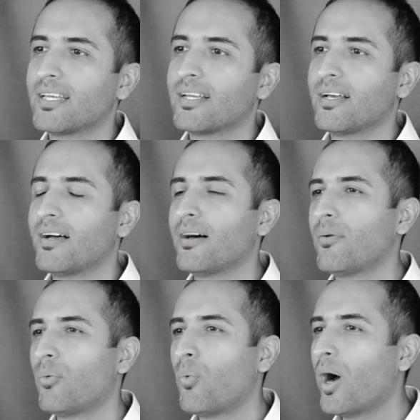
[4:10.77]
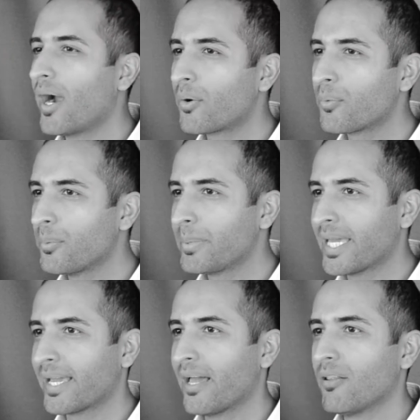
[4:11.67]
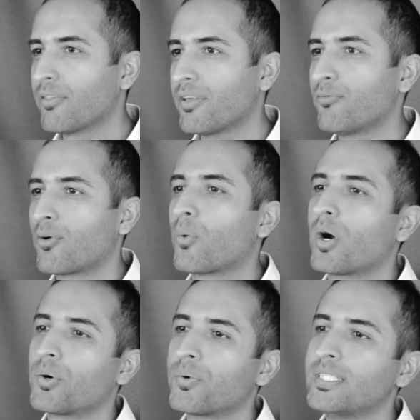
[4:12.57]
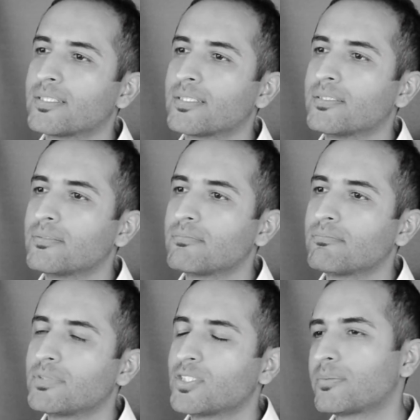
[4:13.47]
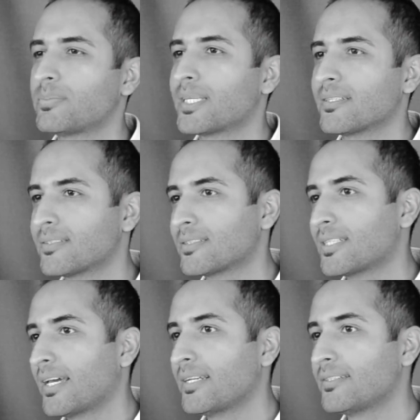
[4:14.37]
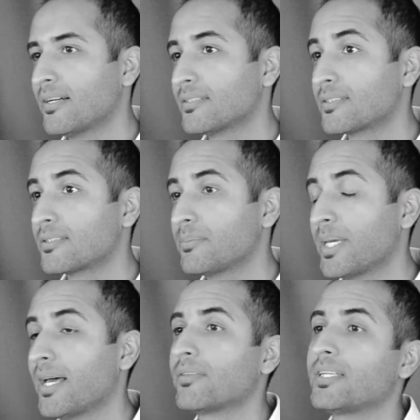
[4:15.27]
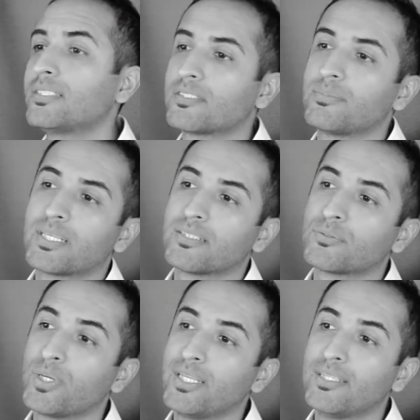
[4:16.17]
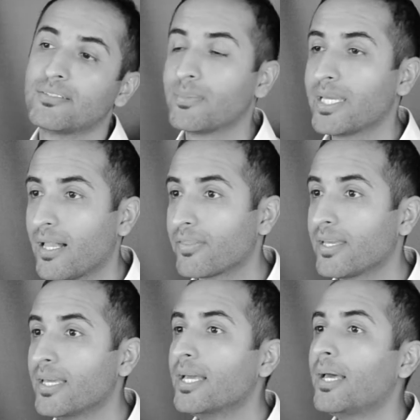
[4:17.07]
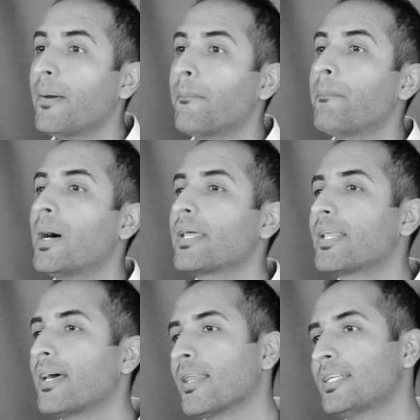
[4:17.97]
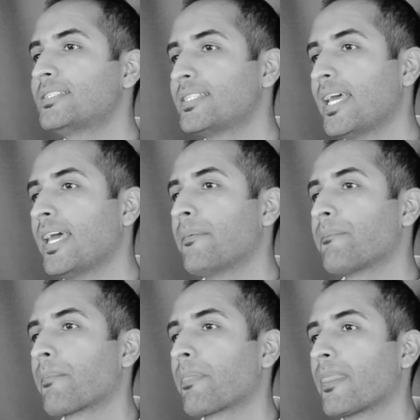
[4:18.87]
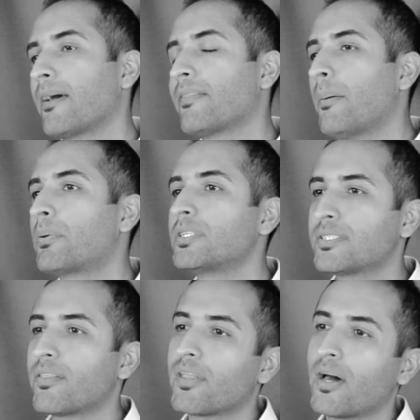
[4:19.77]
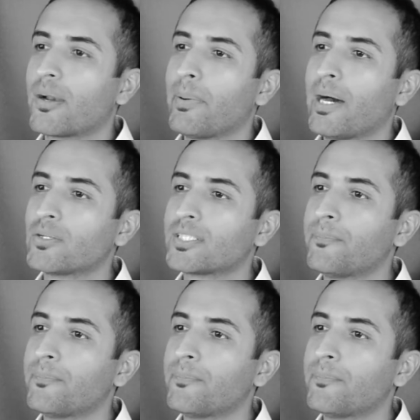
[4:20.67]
Why are we being healthy? For what reason? Just because society tells us to be healthy? Just because we need to be healthy? But let's say that person thought about